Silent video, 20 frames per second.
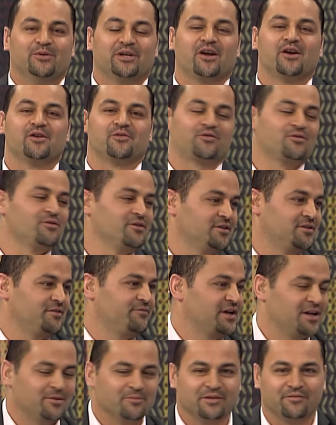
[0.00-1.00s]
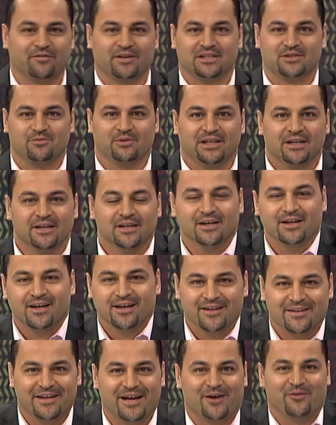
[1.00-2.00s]
We're going through a development phase.
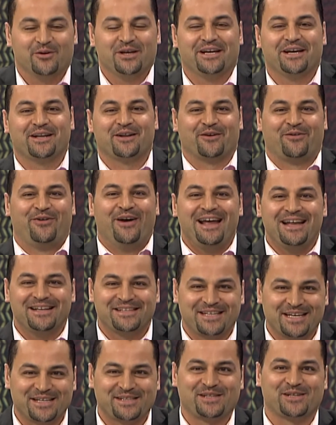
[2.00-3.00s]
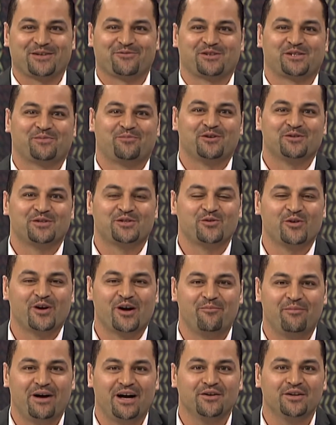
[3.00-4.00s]
Now, we had a fantastic response to
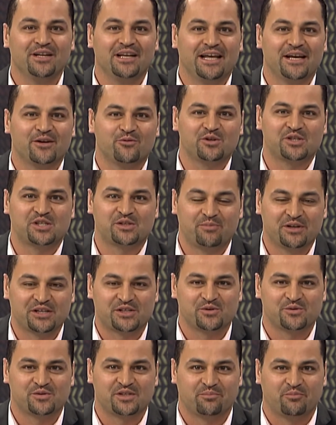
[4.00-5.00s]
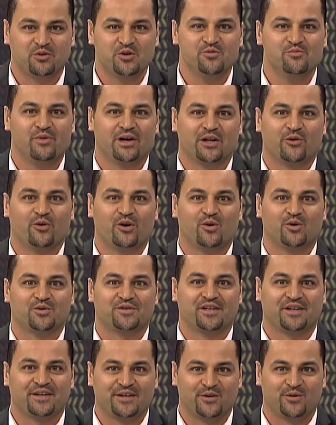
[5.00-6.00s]
our Māori language special Te Pūmanoa o
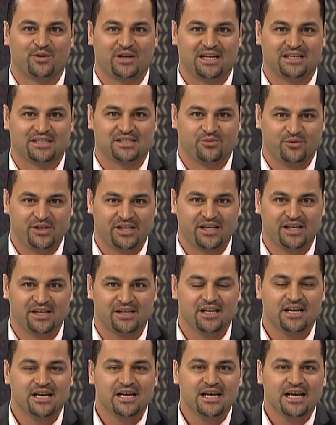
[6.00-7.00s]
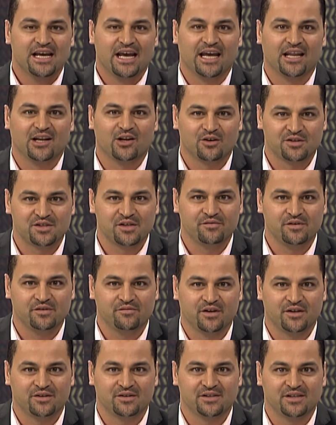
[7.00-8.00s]
Te Reo last weekend, and lots of you
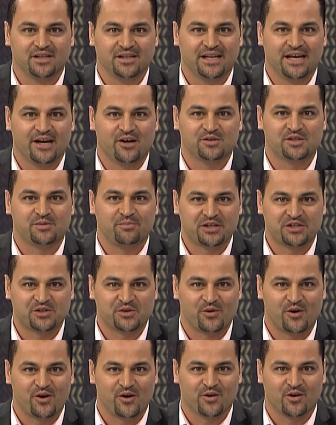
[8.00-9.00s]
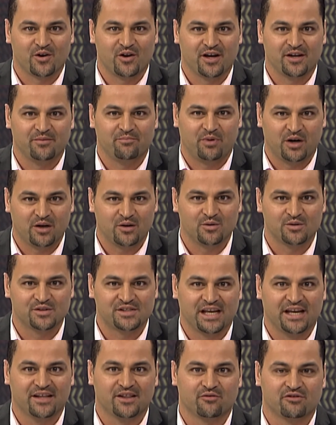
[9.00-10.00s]
voted in our special online
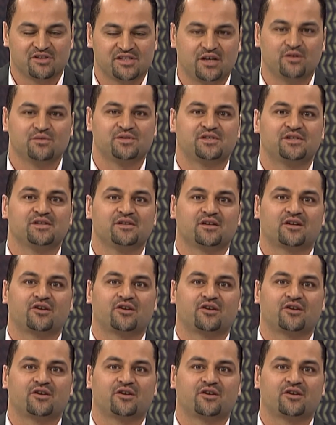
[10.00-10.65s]
polls, and the results to the